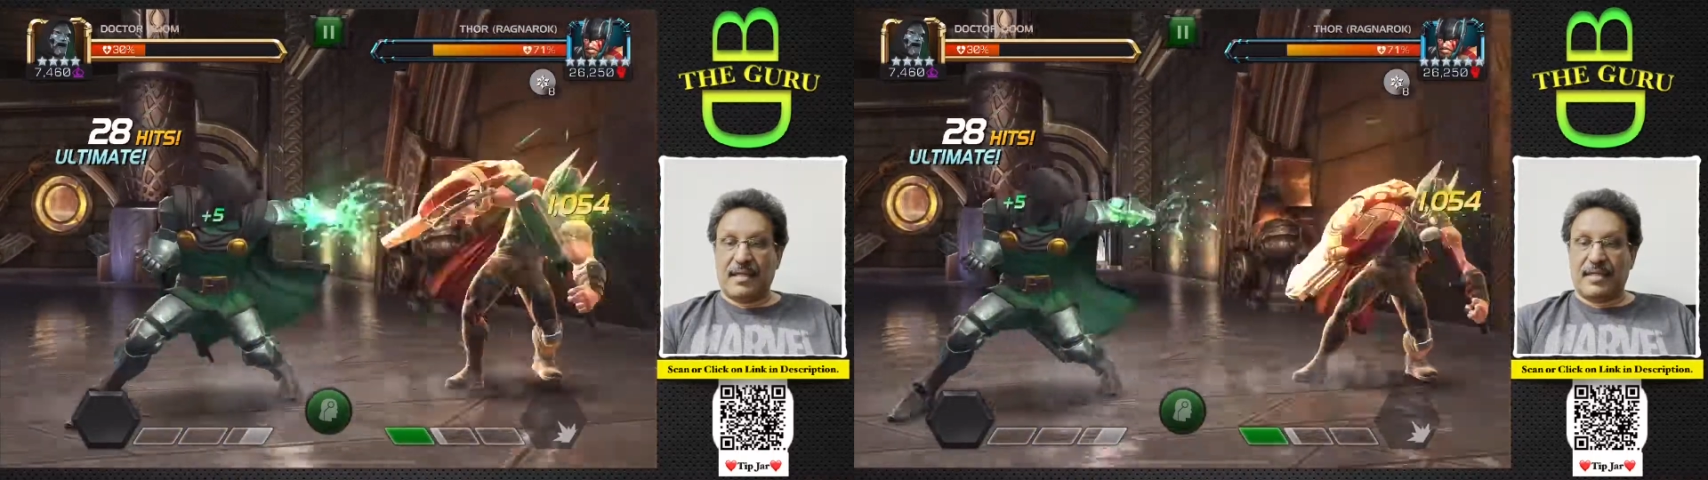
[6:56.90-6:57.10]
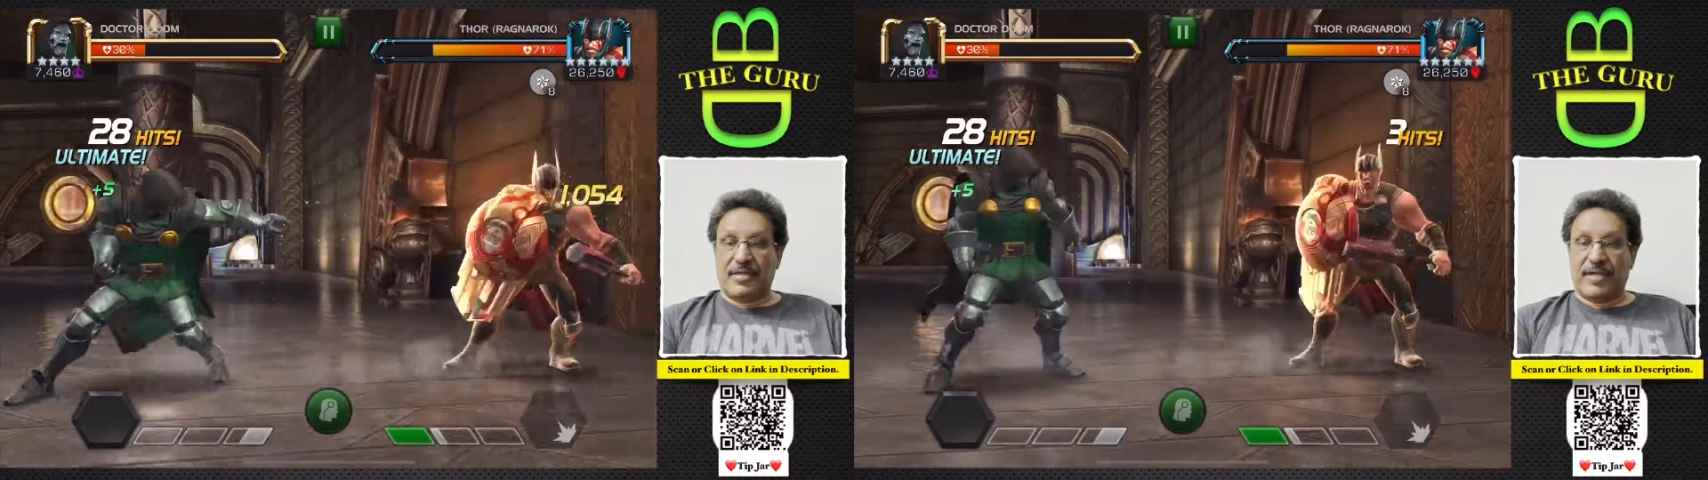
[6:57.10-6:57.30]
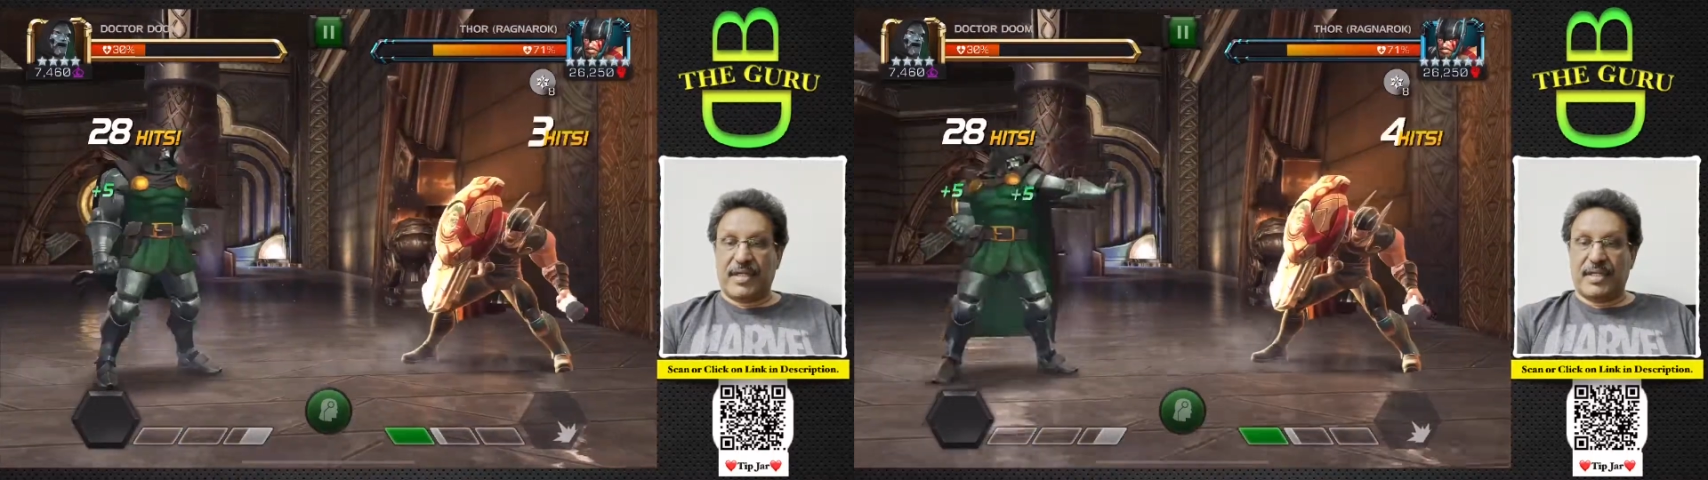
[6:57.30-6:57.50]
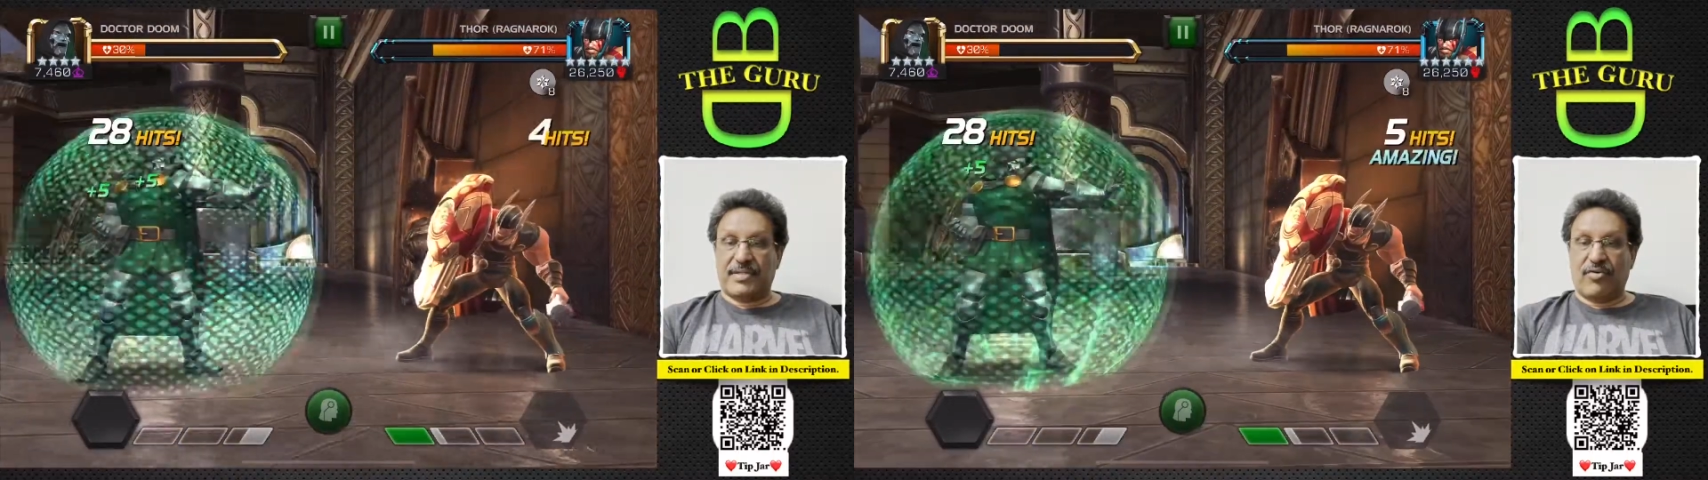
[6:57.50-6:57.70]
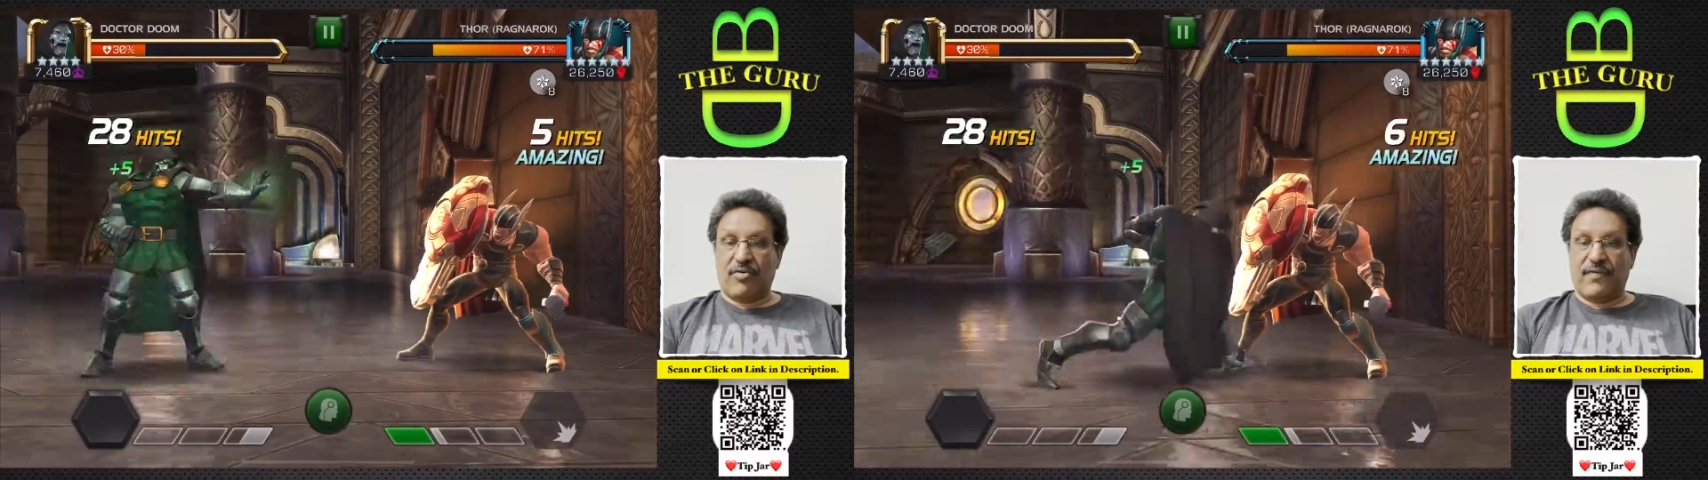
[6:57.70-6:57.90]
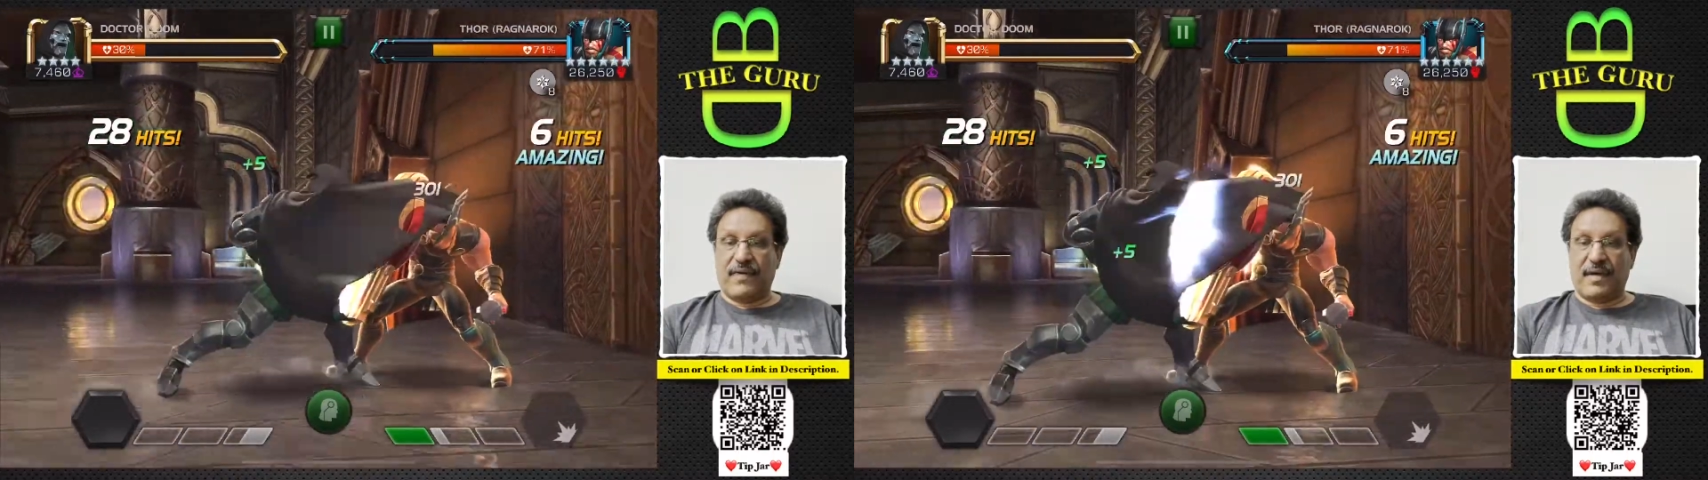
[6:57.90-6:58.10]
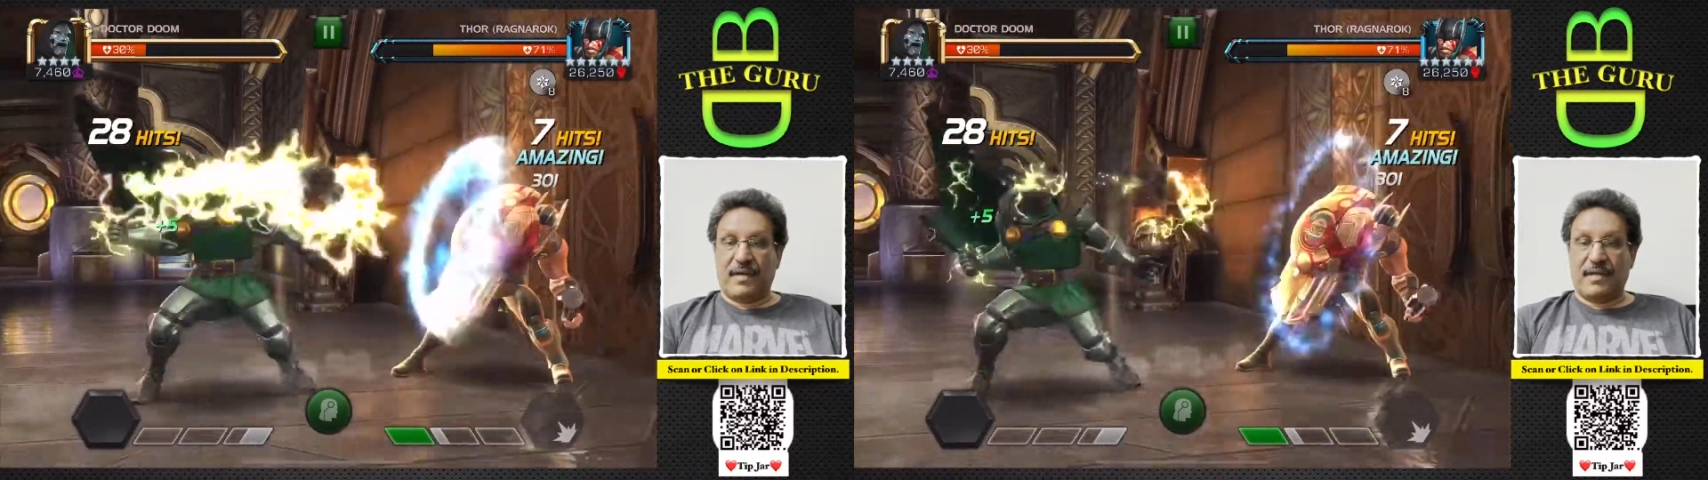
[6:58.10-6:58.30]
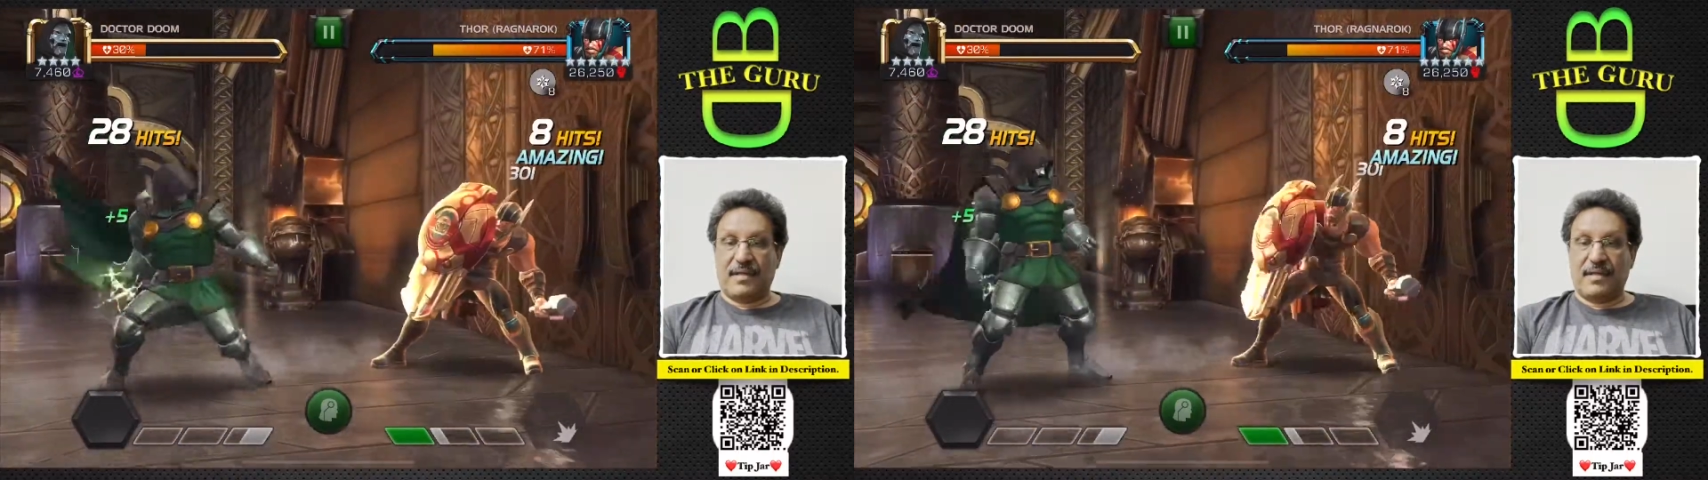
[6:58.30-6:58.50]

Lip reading: drain is over.